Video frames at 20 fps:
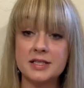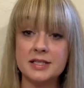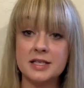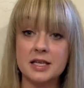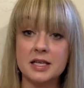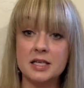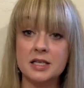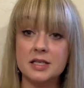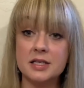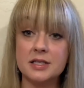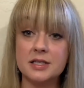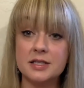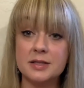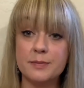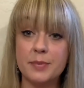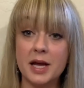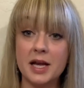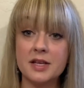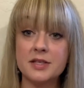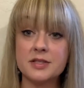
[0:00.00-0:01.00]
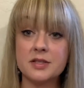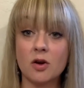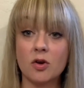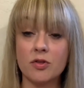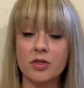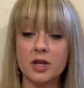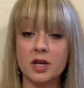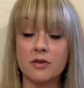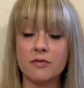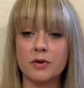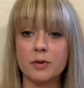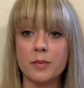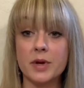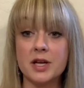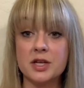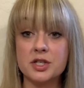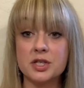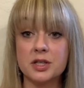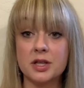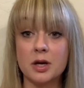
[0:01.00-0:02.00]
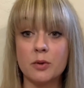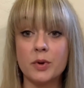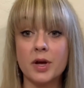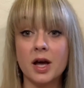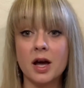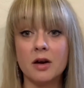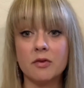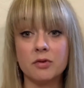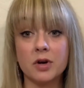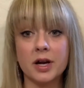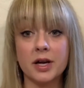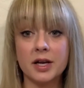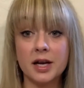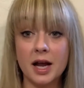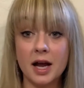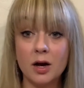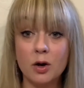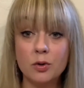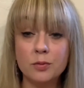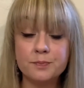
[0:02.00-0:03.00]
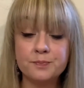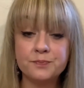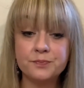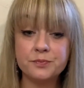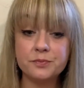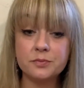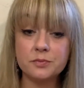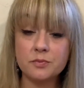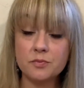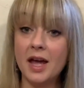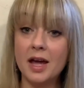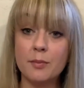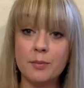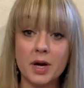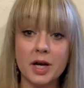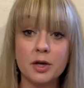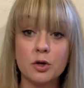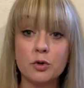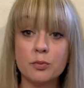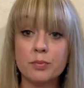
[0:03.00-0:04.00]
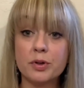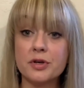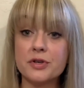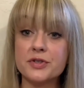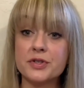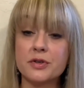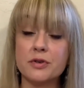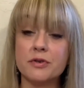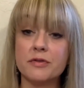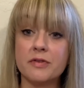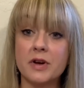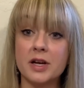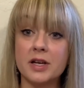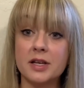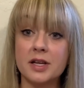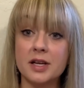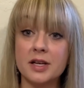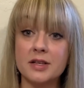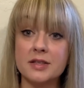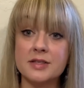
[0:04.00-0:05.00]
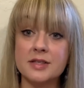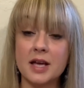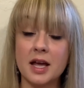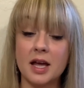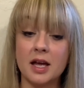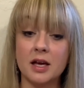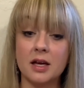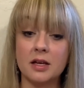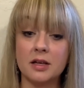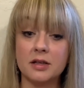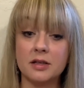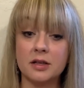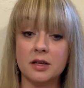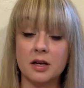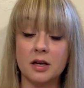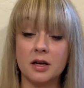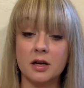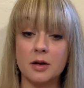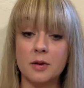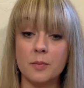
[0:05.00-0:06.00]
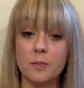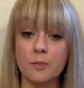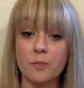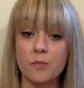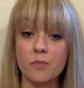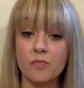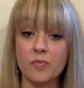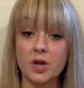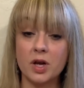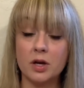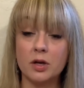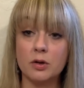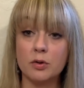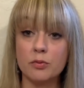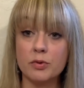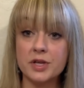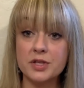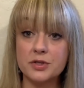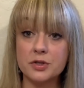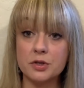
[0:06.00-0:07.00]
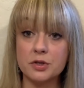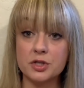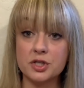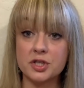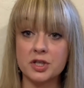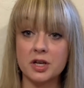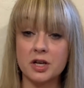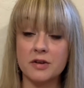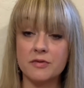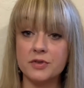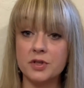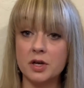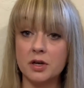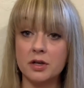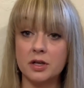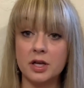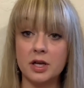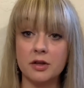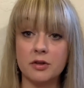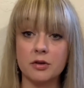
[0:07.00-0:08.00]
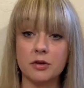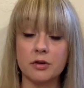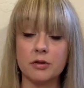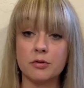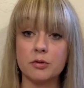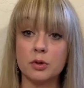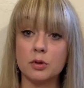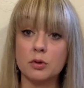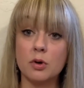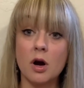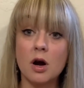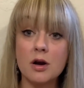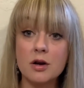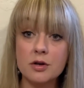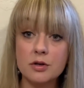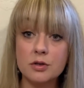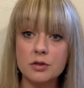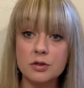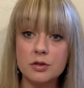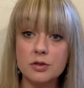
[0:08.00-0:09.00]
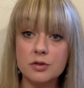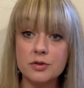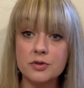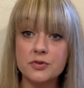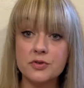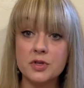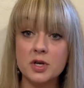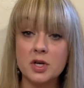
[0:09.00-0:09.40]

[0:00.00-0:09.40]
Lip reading: is based on the information that we have right now and my own personal findings and research that I've done either through articles,